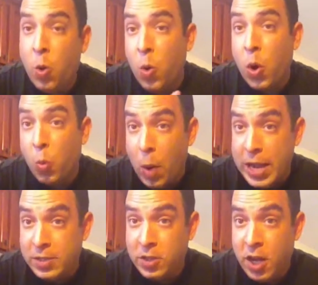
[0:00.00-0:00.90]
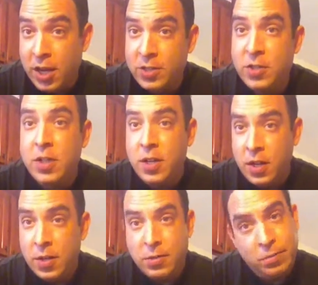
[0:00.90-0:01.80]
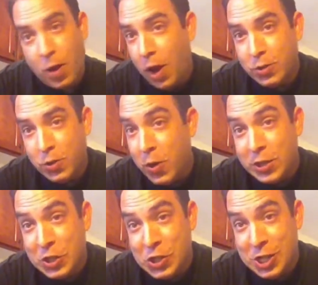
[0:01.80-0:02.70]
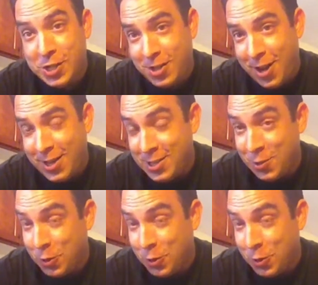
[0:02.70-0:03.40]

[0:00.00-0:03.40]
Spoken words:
or a white sauce, also known as a cheese sauce.